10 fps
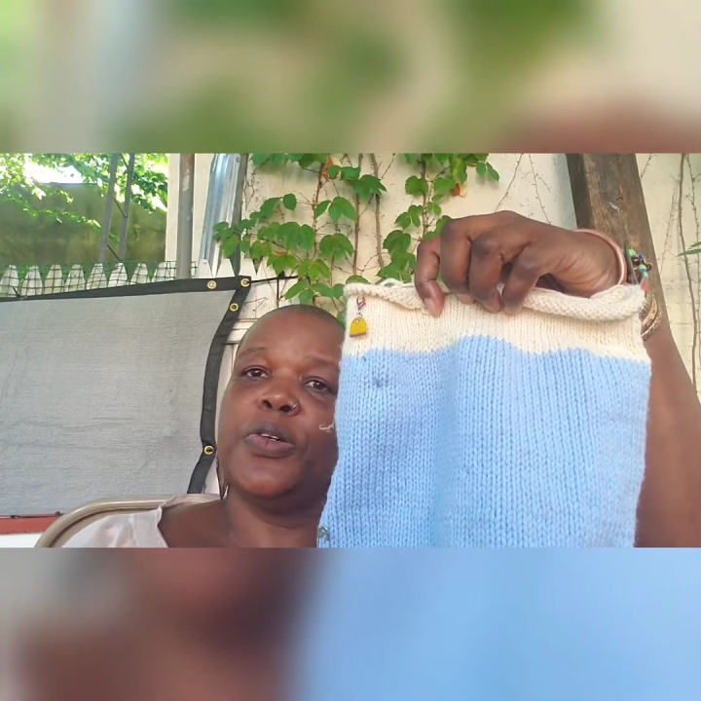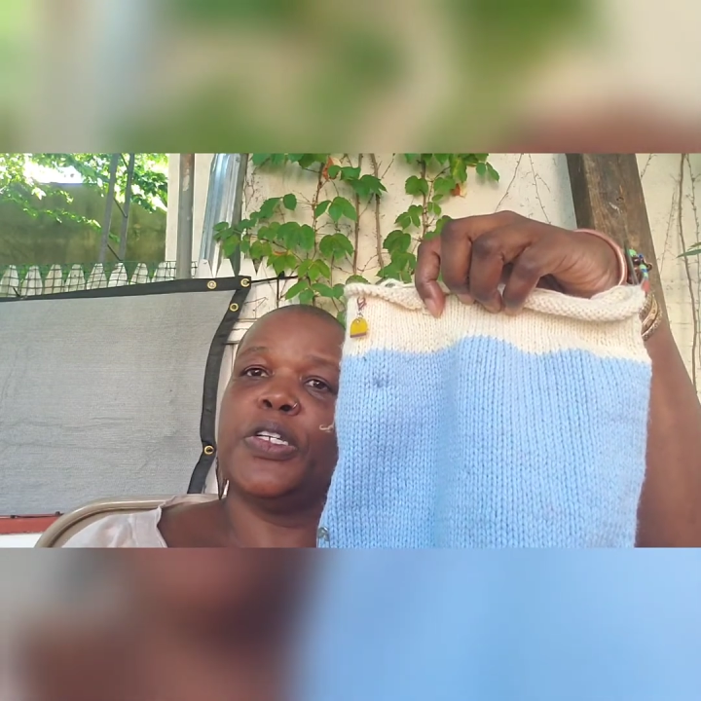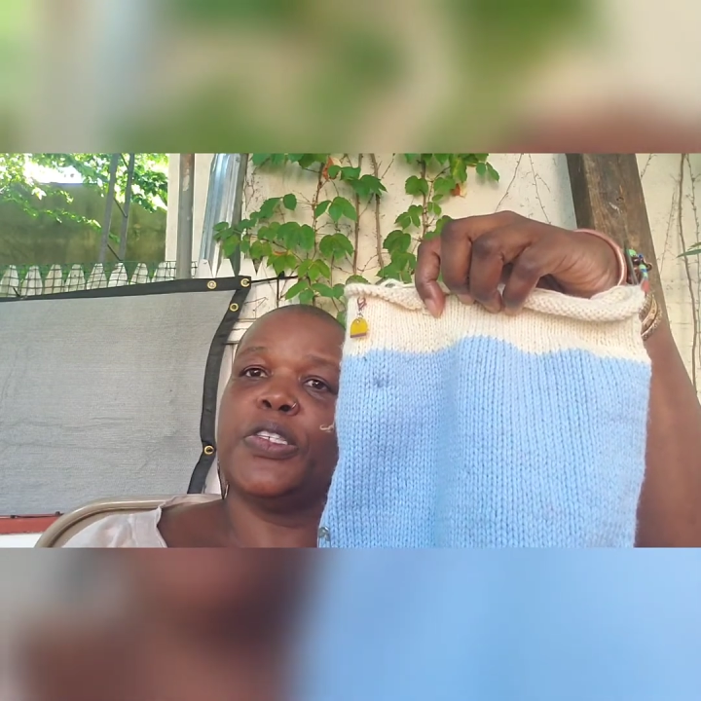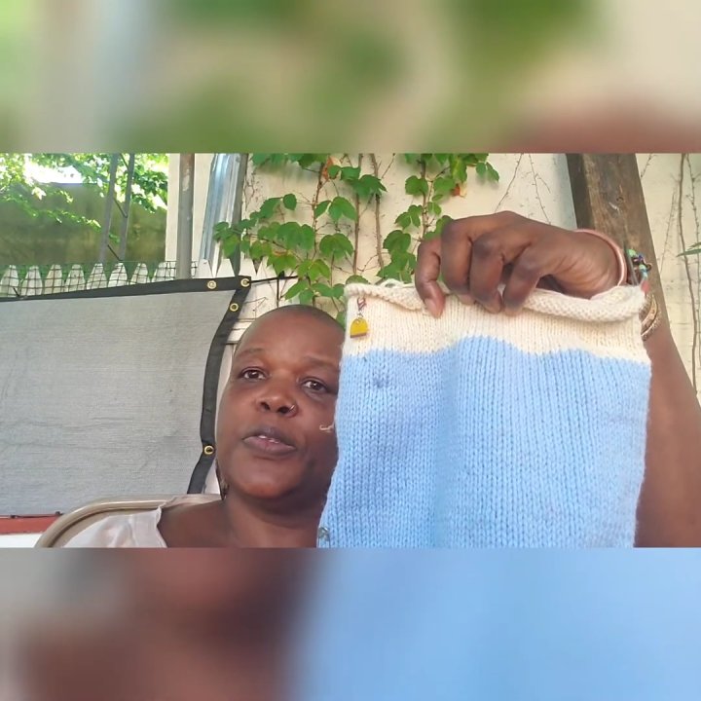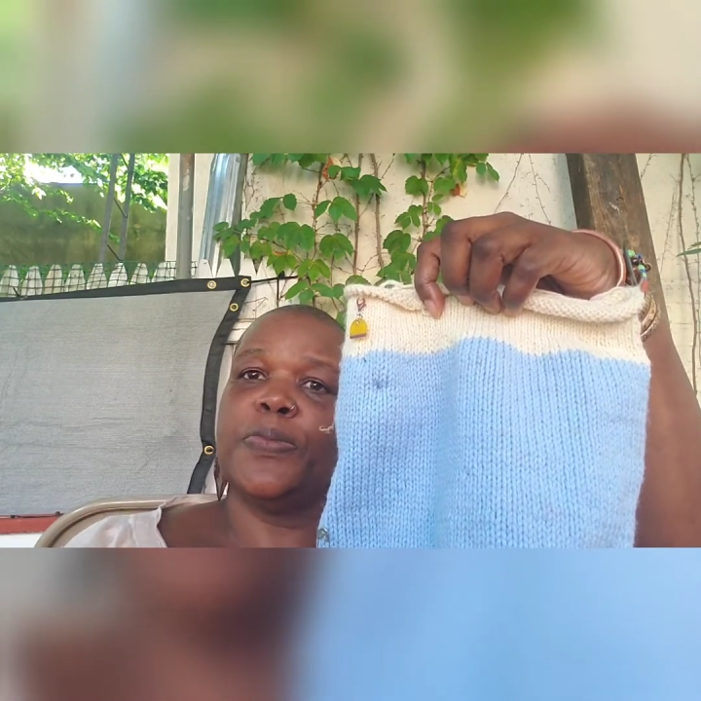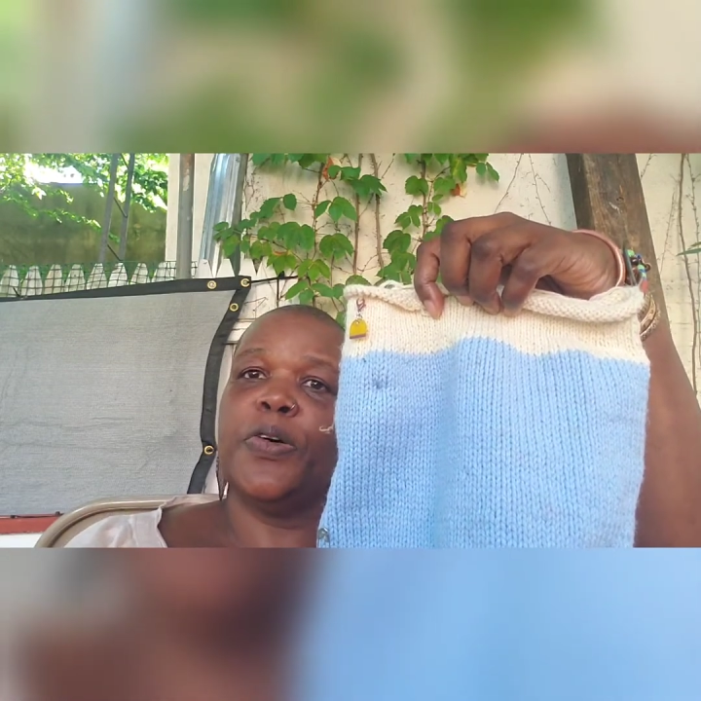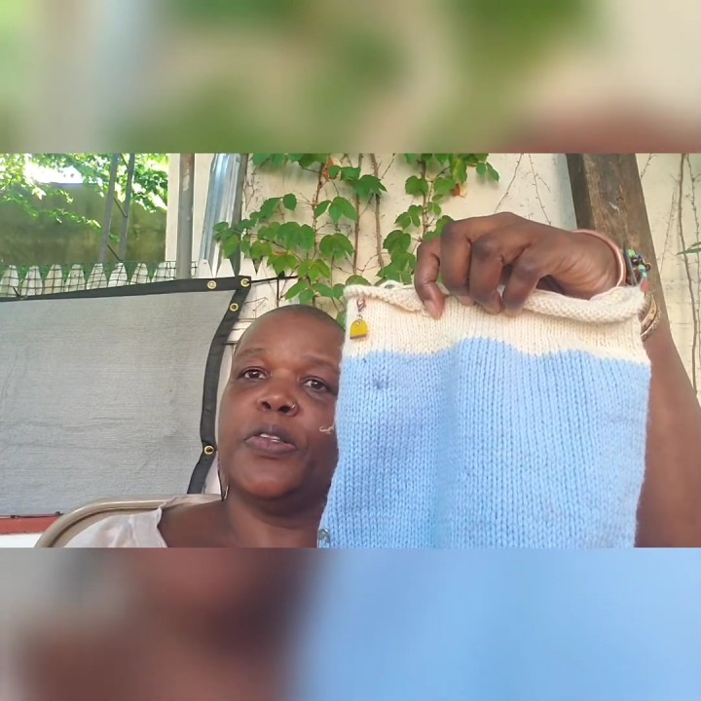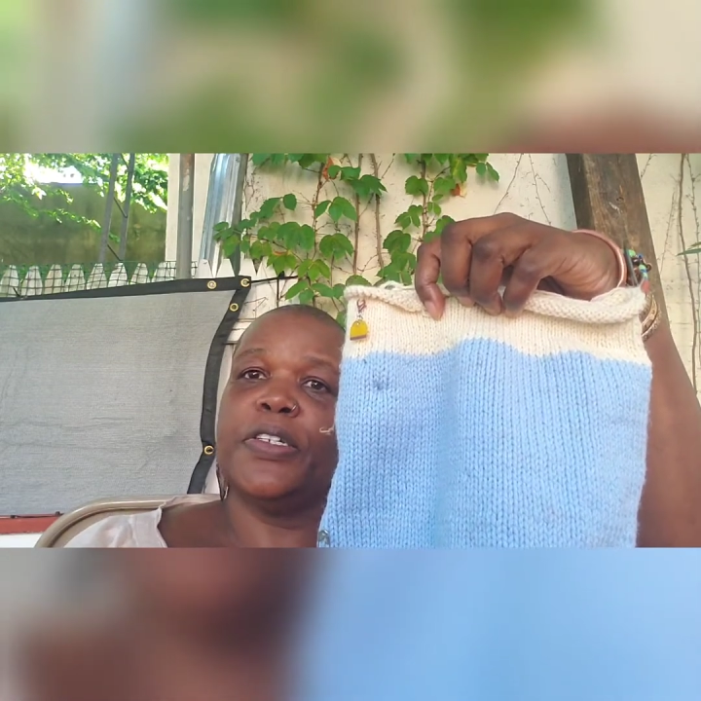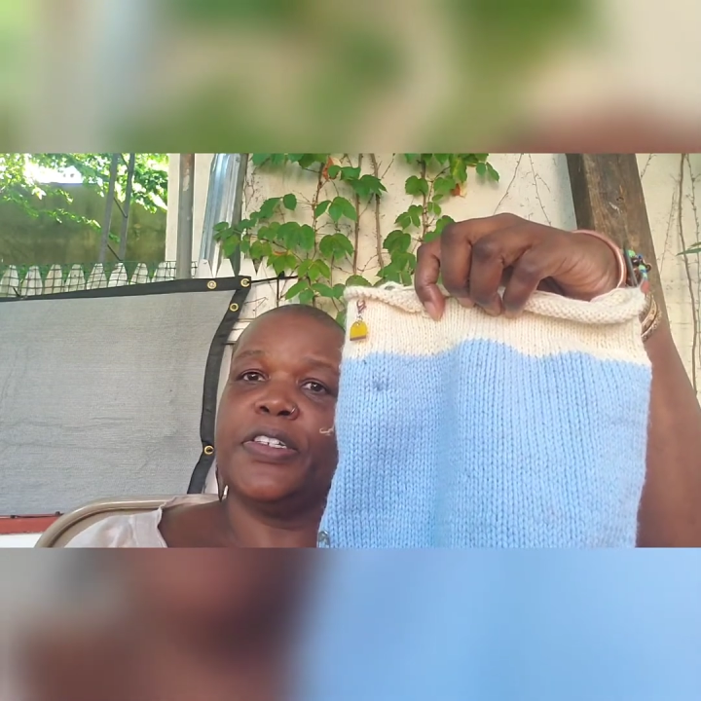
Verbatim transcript: on smaller